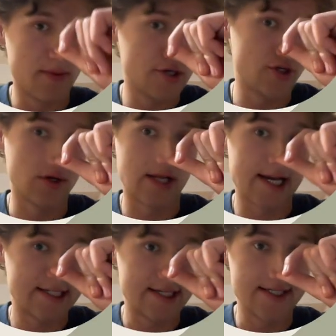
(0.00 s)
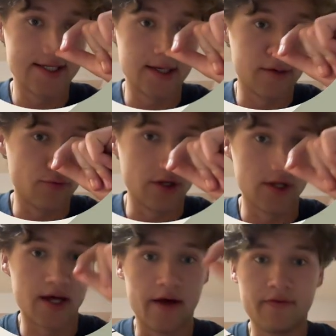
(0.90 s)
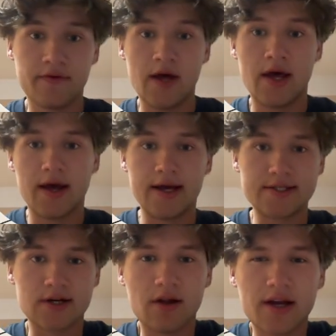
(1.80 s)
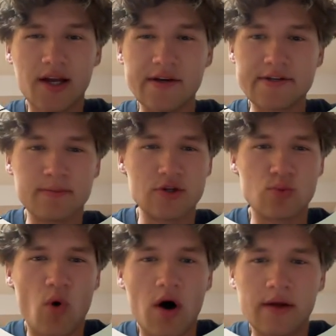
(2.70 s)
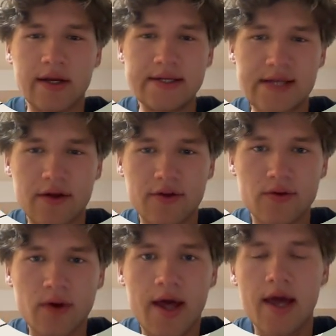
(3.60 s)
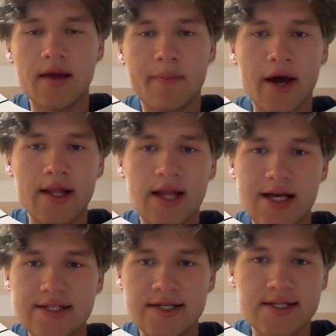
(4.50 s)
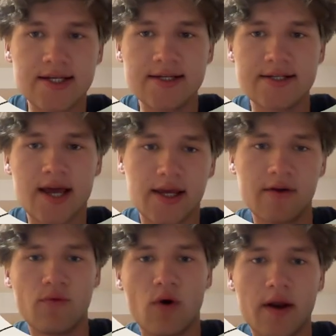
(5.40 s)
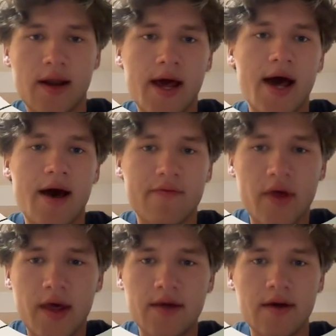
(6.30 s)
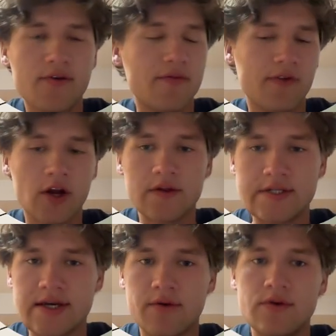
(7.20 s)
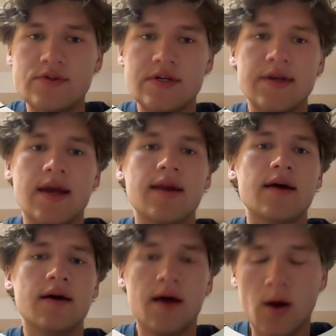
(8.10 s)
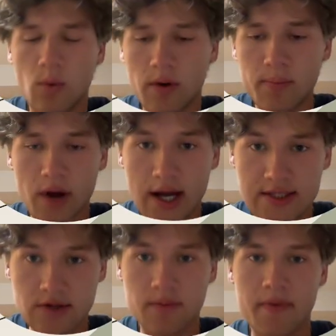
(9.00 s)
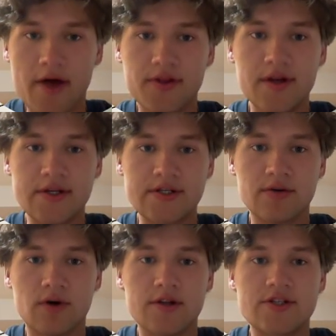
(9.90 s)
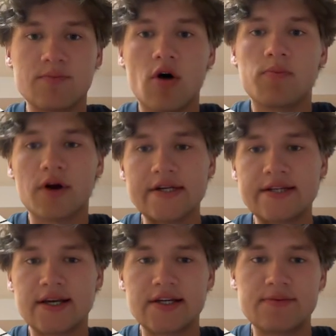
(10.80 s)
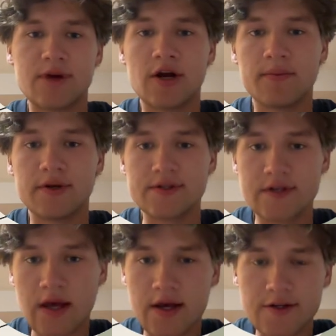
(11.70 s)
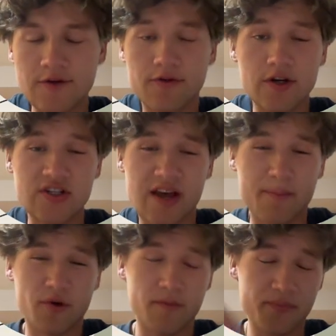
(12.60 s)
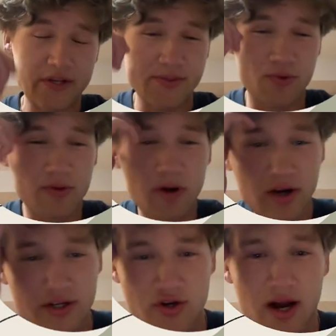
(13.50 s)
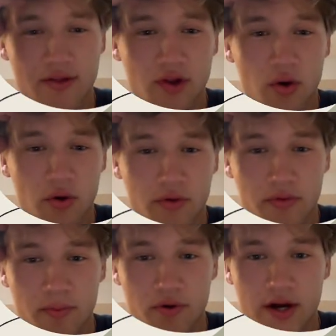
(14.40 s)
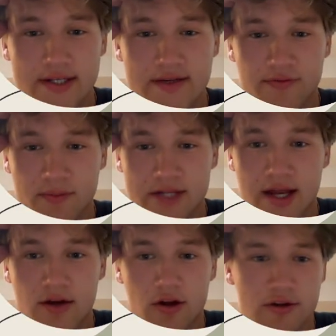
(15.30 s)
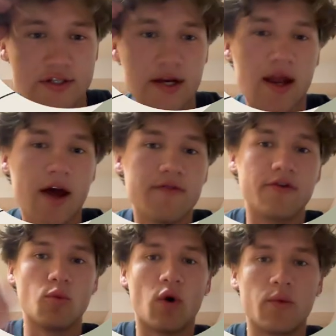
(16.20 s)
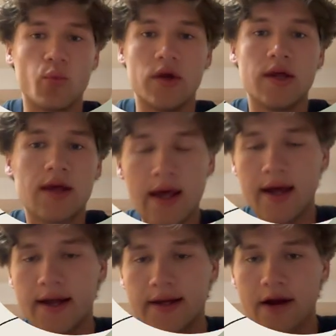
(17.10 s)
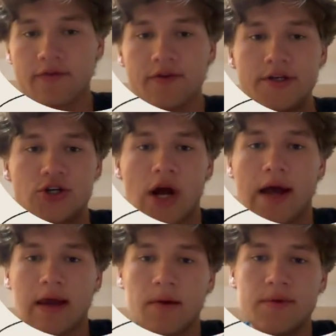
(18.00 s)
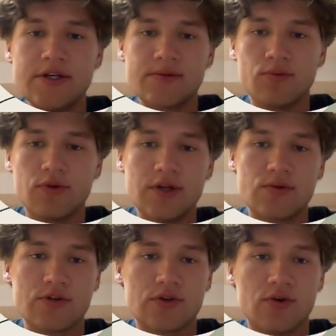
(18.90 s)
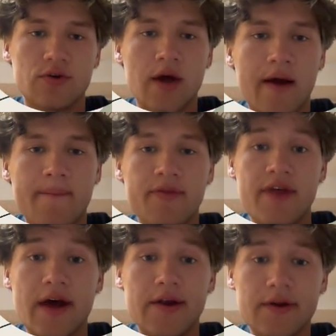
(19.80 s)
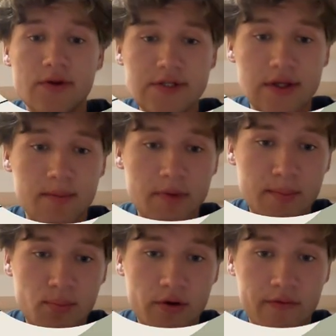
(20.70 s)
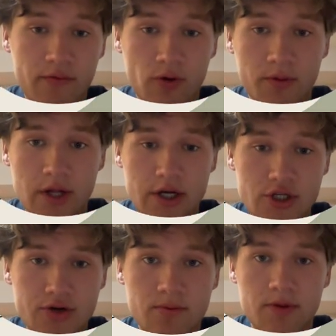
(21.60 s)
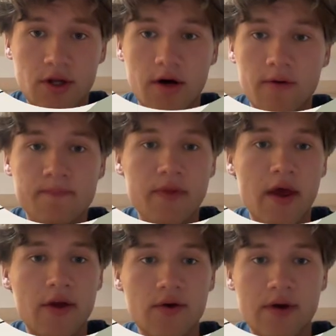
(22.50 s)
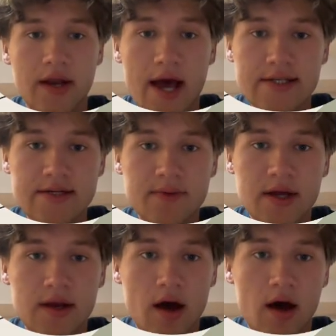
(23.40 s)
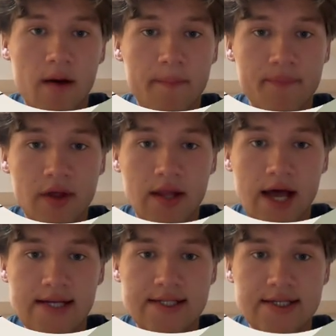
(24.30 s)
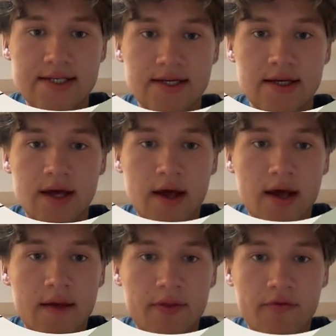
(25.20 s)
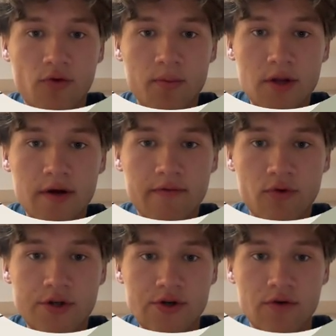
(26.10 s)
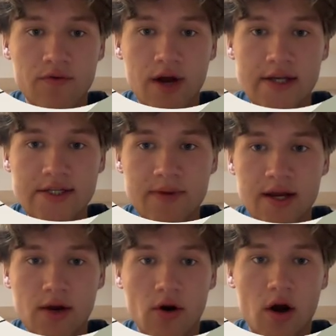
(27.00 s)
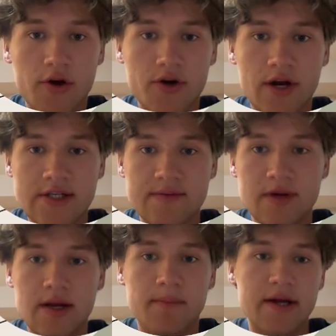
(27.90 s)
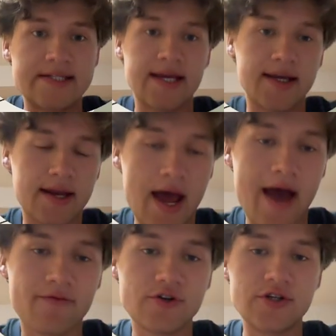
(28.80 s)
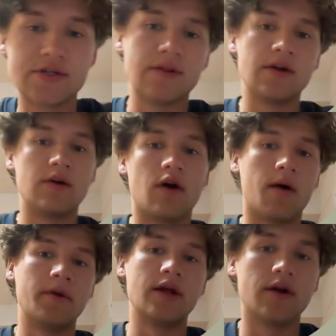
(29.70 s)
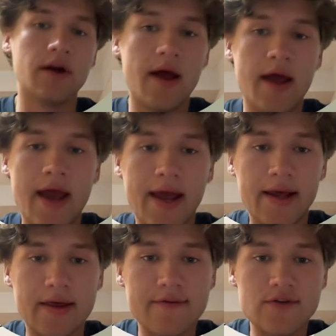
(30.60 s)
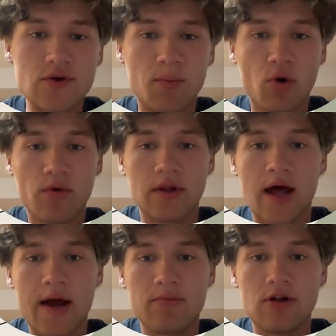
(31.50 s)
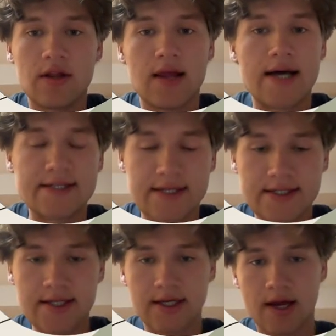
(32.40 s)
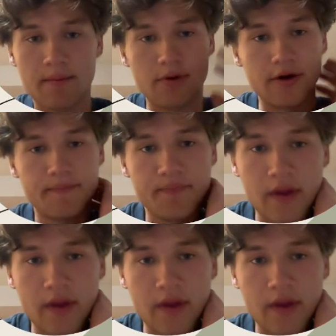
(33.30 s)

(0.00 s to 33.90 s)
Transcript: measure elasticity in real life? It's not like customers walk in and tell you, hey, my elasticity is negative 1.5. You have to figure this out using data. One practical method is to run small pricing experiments. So for example, the smoothie bar could try and lower the price from $10 to $9 for 1 week and carefully track how many smoothies were sold. Then, using the midpoint formula as shown below, you can estimate elasticity. The formula avoids overestimating or underestimating by taking averages in the denominator, and it gives you a more reliable elasticity number.